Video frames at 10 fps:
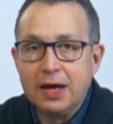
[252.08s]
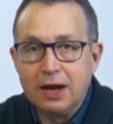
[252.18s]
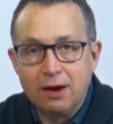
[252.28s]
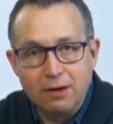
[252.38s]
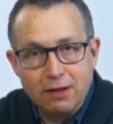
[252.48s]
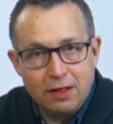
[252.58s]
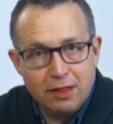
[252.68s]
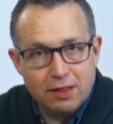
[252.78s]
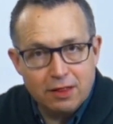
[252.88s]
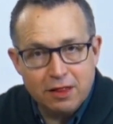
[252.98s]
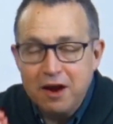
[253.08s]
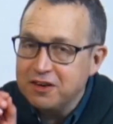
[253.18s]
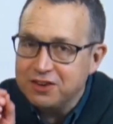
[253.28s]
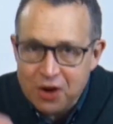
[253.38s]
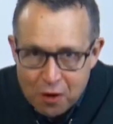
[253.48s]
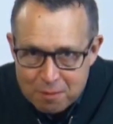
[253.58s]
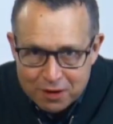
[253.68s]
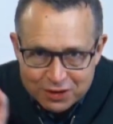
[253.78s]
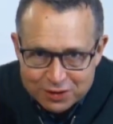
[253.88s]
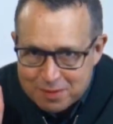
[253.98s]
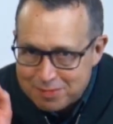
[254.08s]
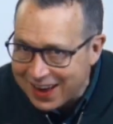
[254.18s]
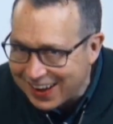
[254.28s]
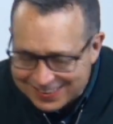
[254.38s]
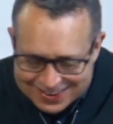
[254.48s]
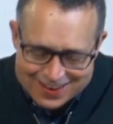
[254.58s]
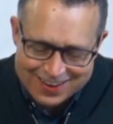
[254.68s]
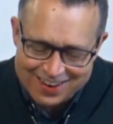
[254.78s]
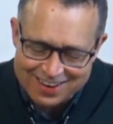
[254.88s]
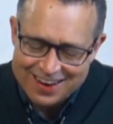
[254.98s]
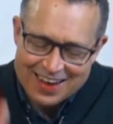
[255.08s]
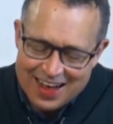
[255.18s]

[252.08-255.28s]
Now, there's so much packed into here.